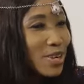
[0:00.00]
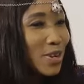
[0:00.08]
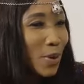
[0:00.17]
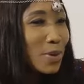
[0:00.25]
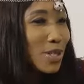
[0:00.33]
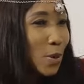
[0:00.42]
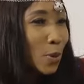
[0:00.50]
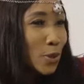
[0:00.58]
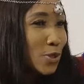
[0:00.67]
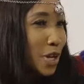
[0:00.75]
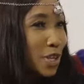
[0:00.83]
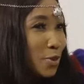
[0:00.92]
You know we
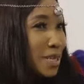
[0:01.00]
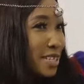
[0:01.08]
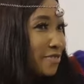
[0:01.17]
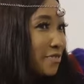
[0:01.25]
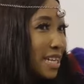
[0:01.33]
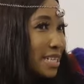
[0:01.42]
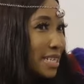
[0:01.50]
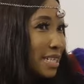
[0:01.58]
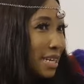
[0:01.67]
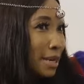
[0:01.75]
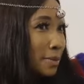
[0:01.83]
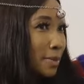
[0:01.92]
told you and you were
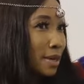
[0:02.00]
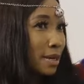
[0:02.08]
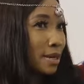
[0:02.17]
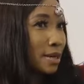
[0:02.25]
defending him.